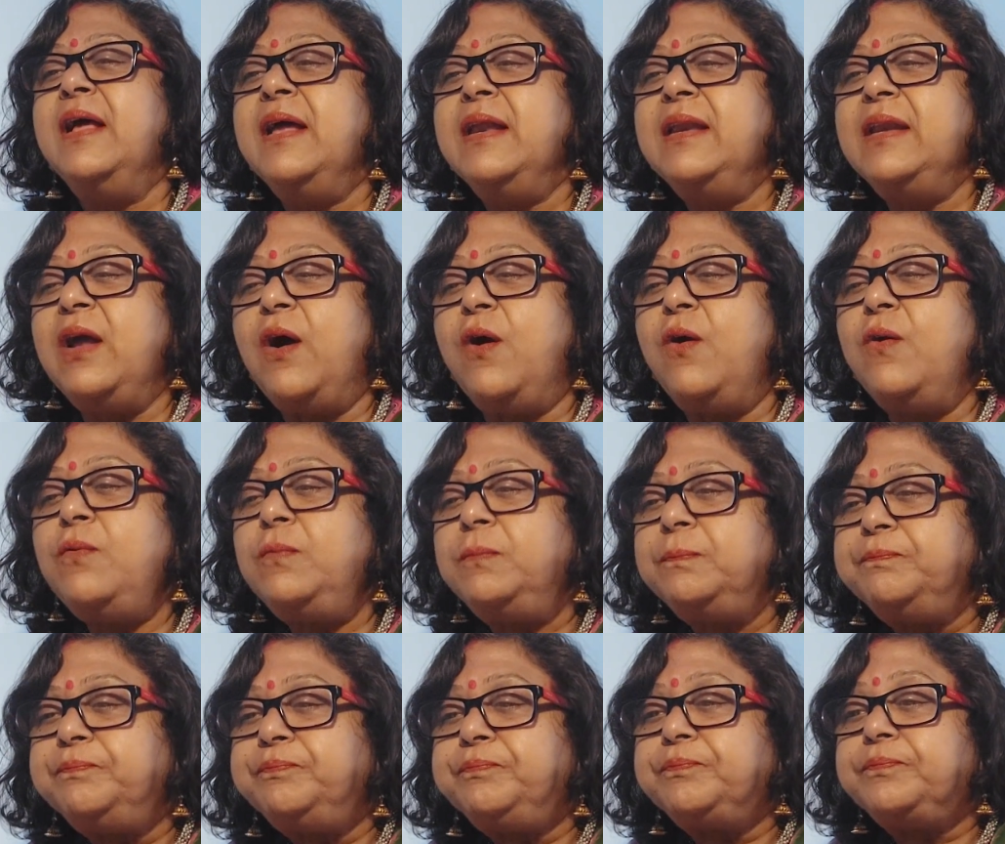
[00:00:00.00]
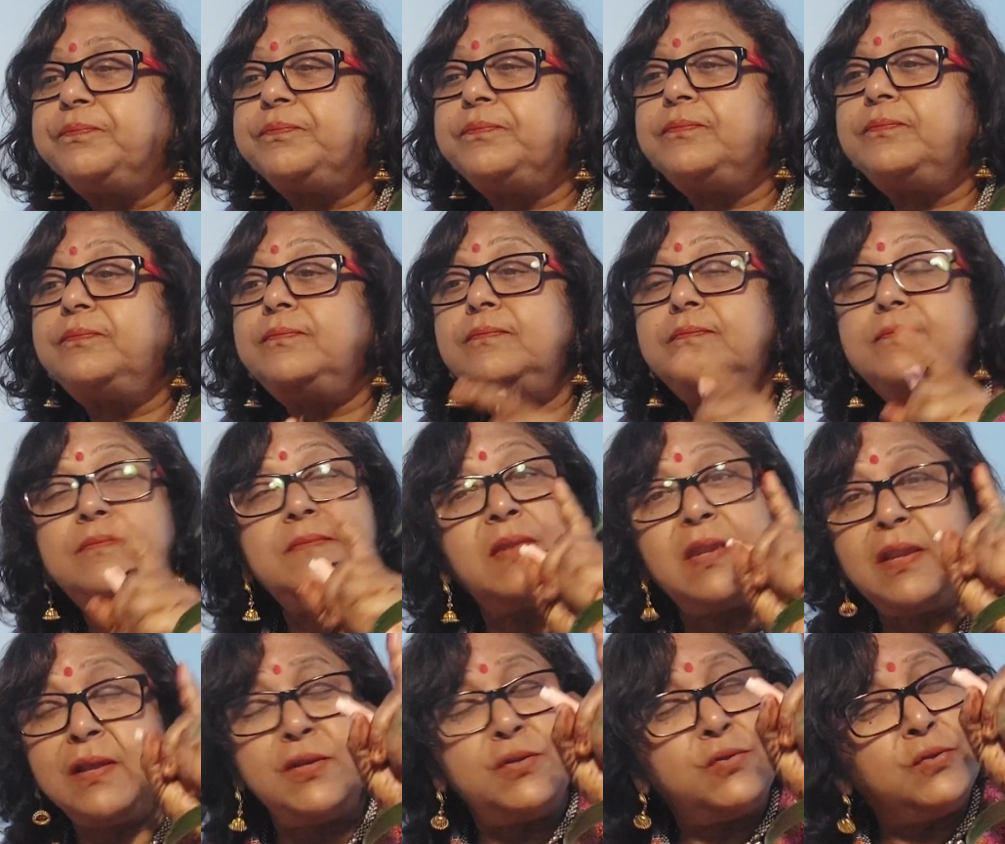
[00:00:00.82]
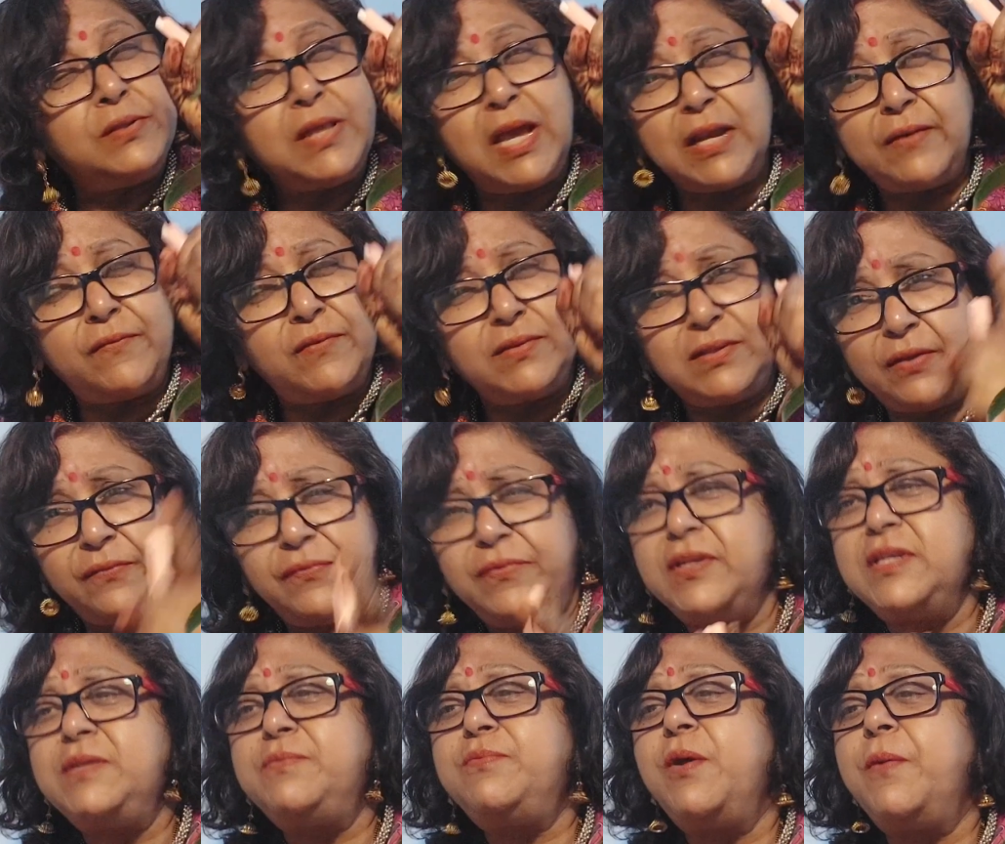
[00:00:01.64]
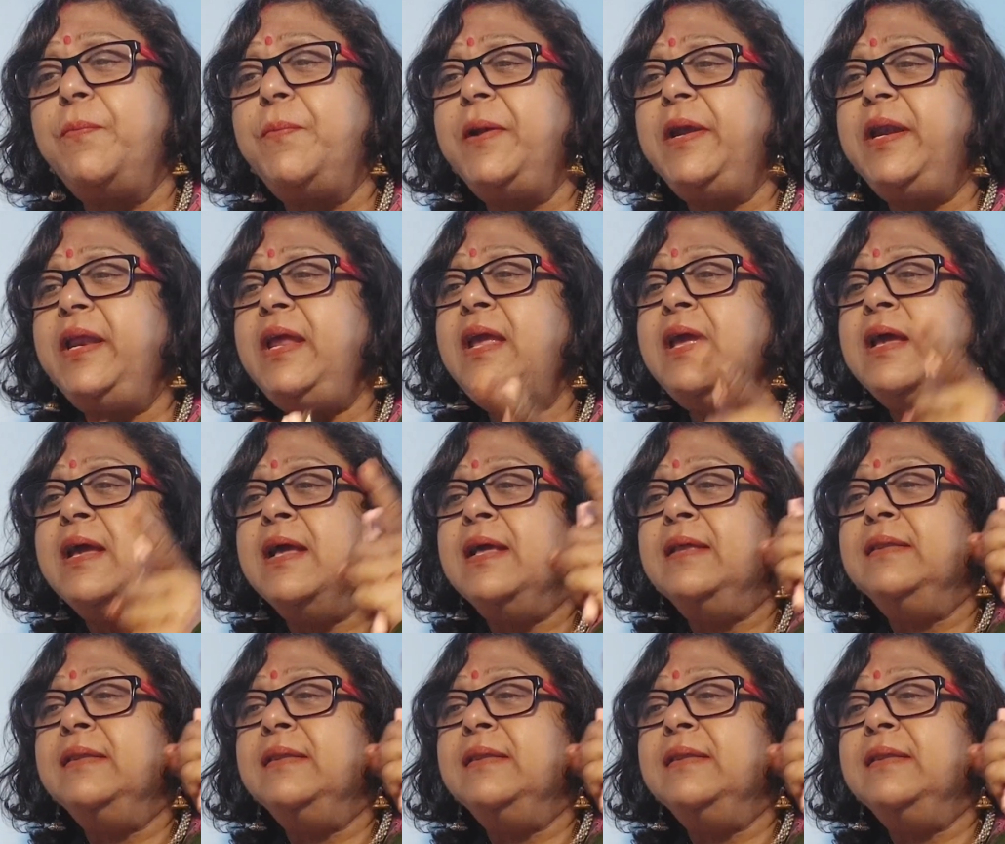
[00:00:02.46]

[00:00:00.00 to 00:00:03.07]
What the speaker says: Now, so that was the first property.